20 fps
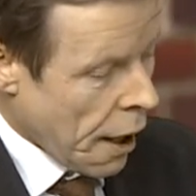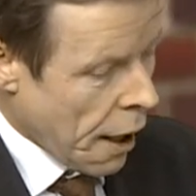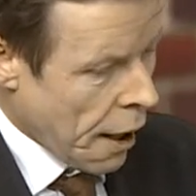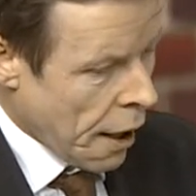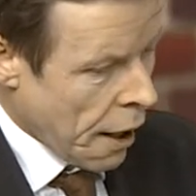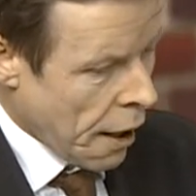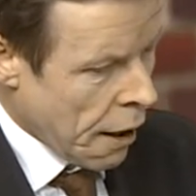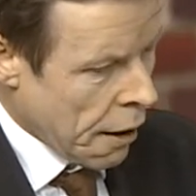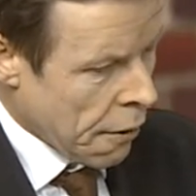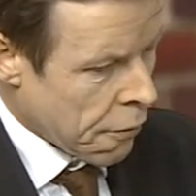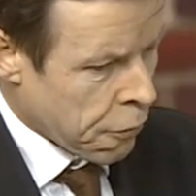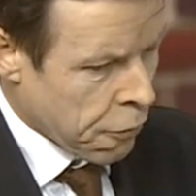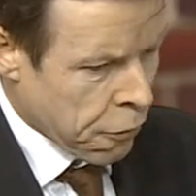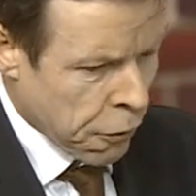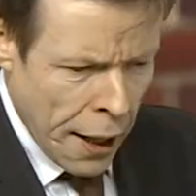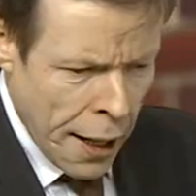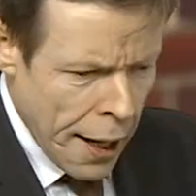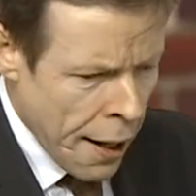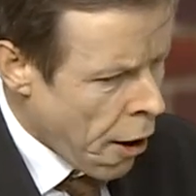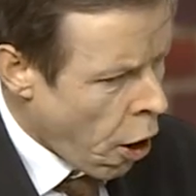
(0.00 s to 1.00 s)
uh,
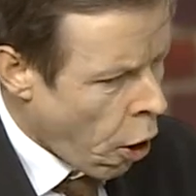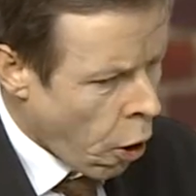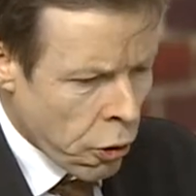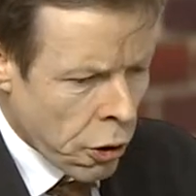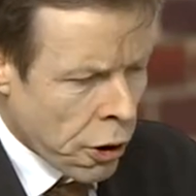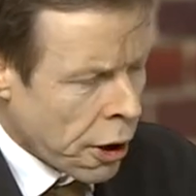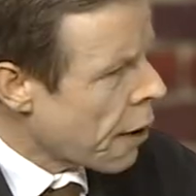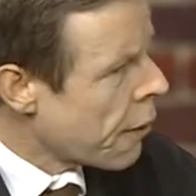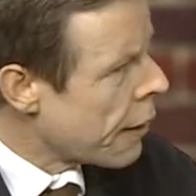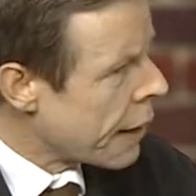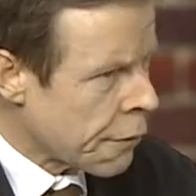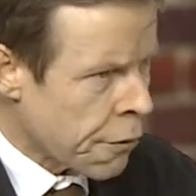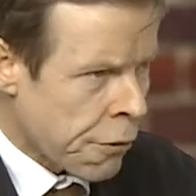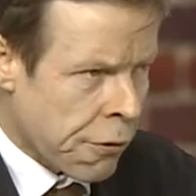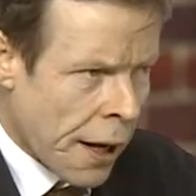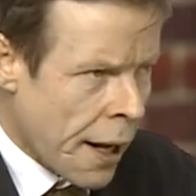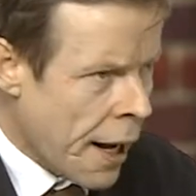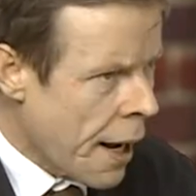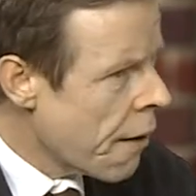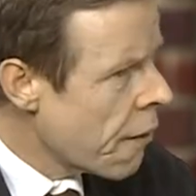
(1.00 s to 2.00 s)
flare, ongoing
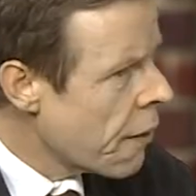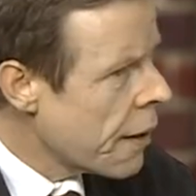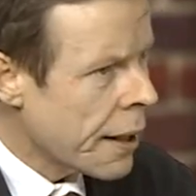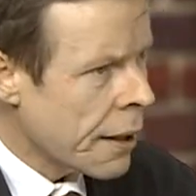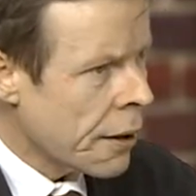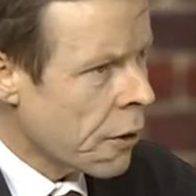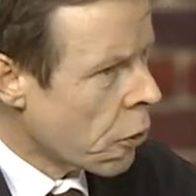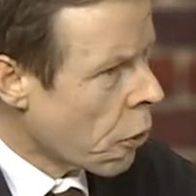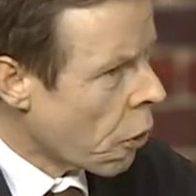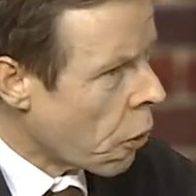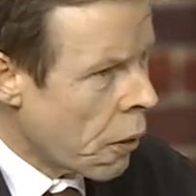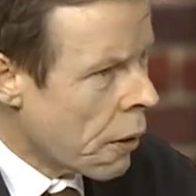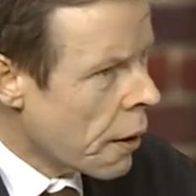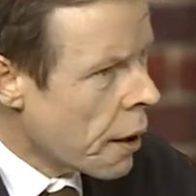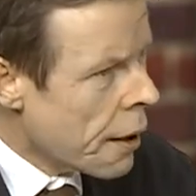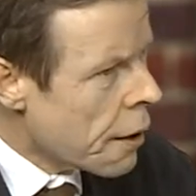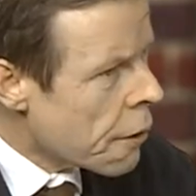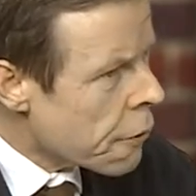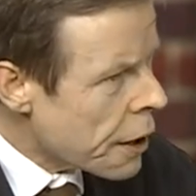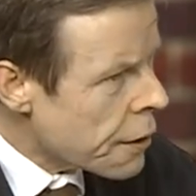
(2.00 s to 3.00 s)
flaring or
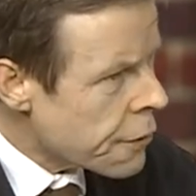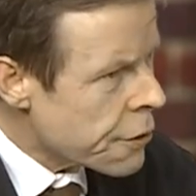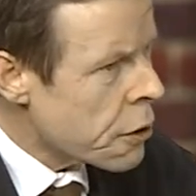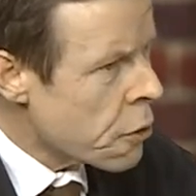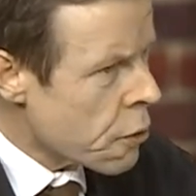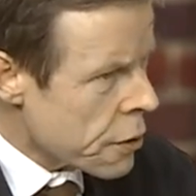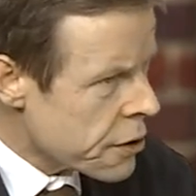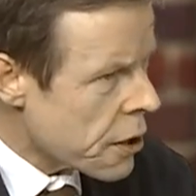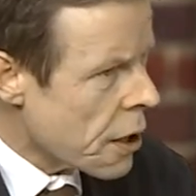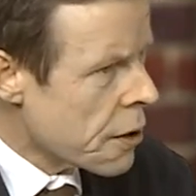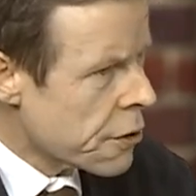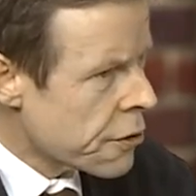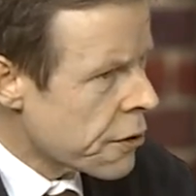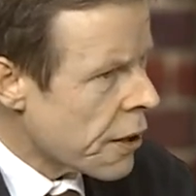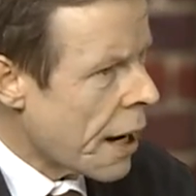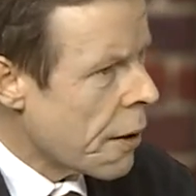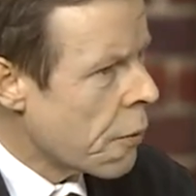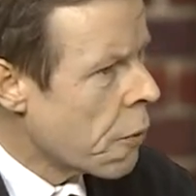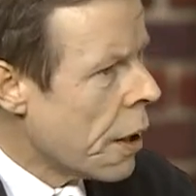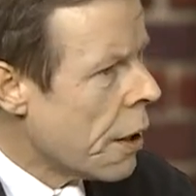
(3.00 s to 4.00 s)
things you
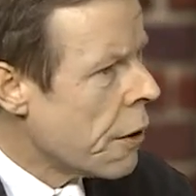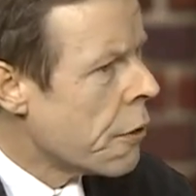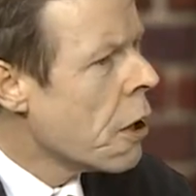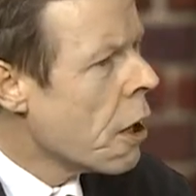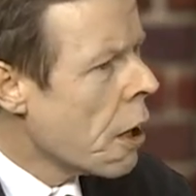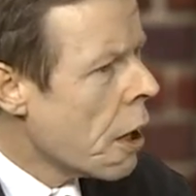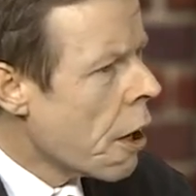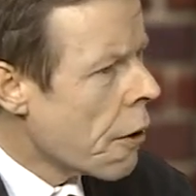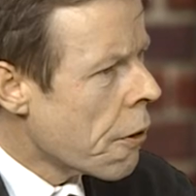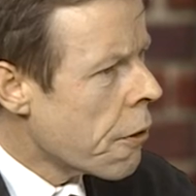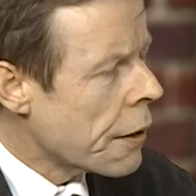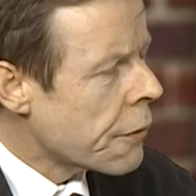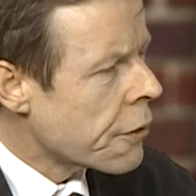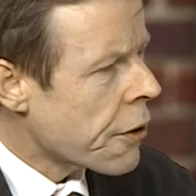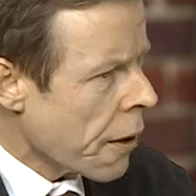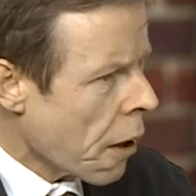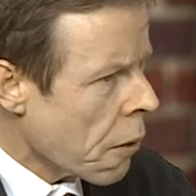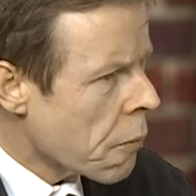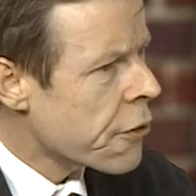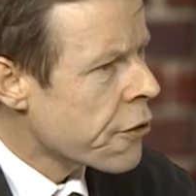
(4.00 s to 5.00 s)
associate with things
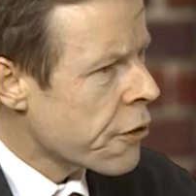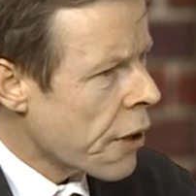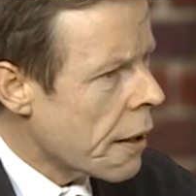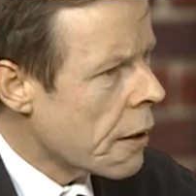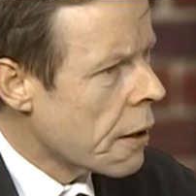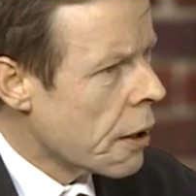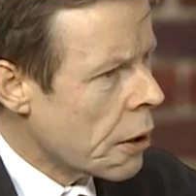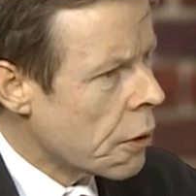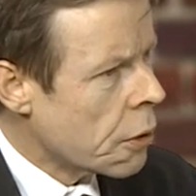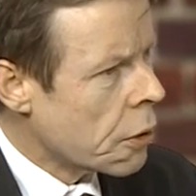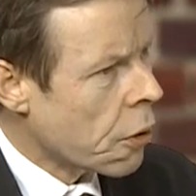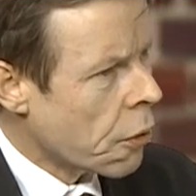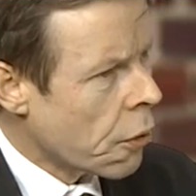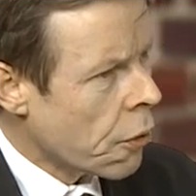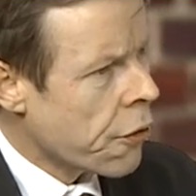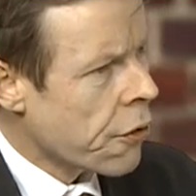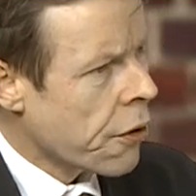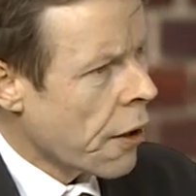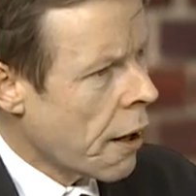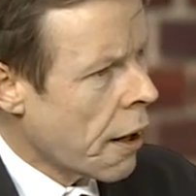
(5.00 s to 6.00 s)
that upset
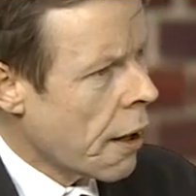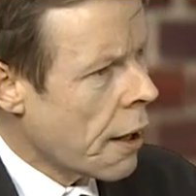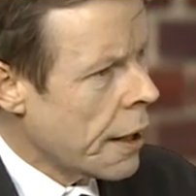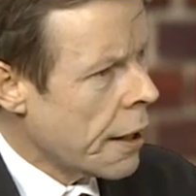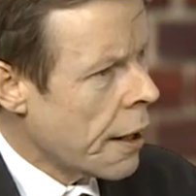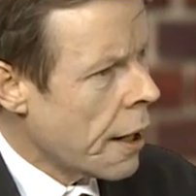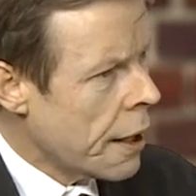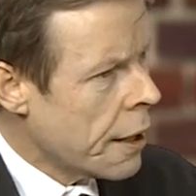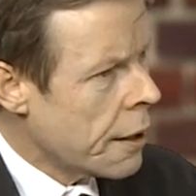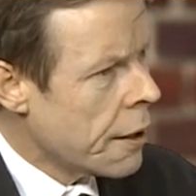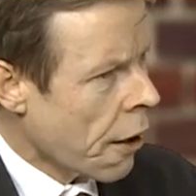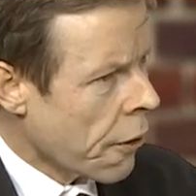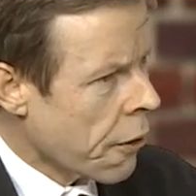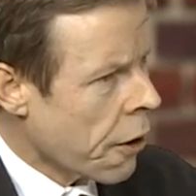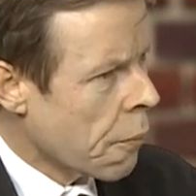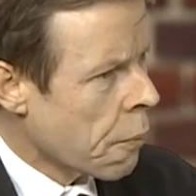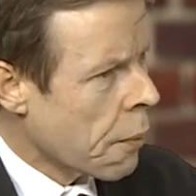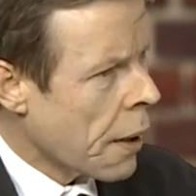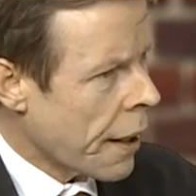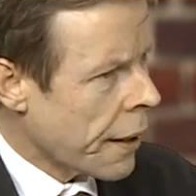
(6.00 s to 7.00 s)
locals uh, in
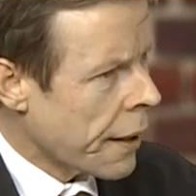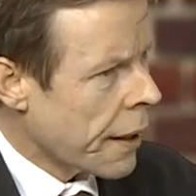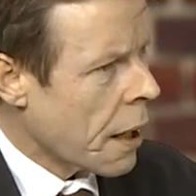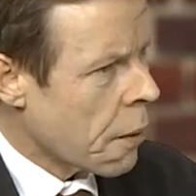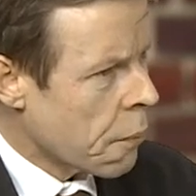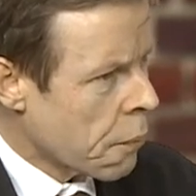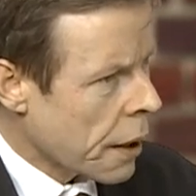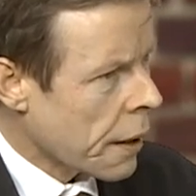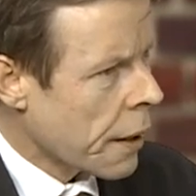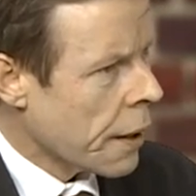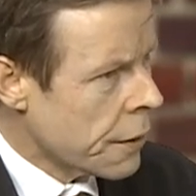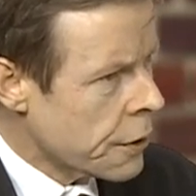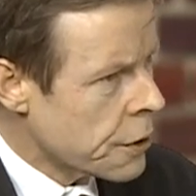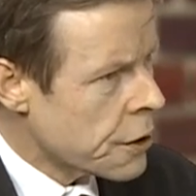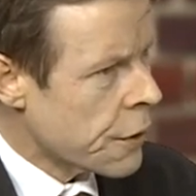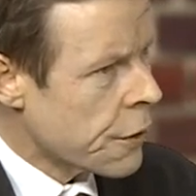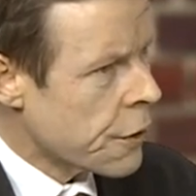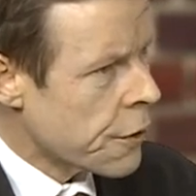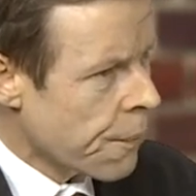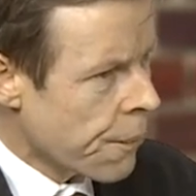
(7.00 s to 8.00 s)
other planning
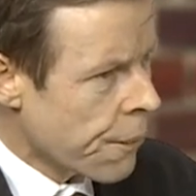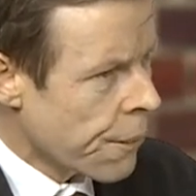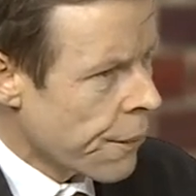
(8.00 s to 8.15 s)
applications.